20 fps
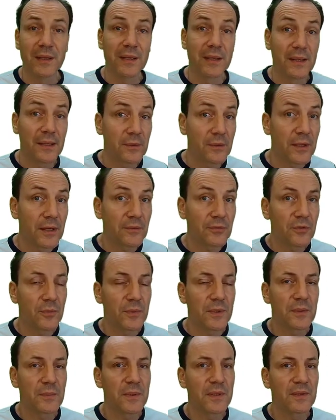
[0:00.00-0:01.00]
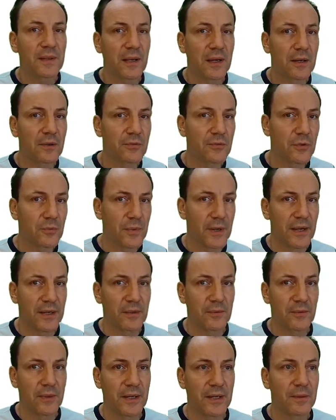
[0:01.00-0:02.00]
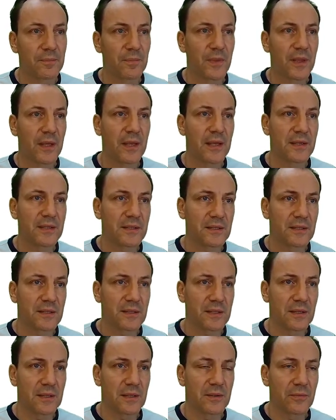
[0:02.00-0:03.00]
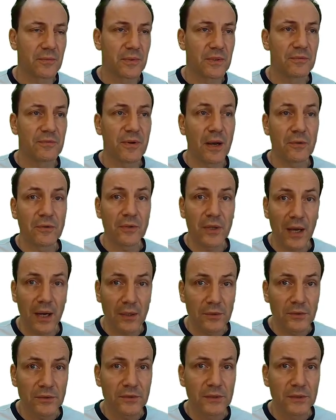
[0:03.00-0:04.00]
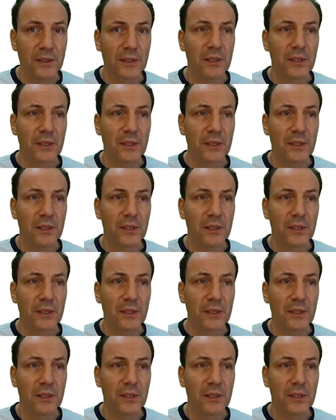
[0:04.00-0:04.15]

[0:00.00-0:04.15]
Here you have to be a bit careful, by the way, as we found out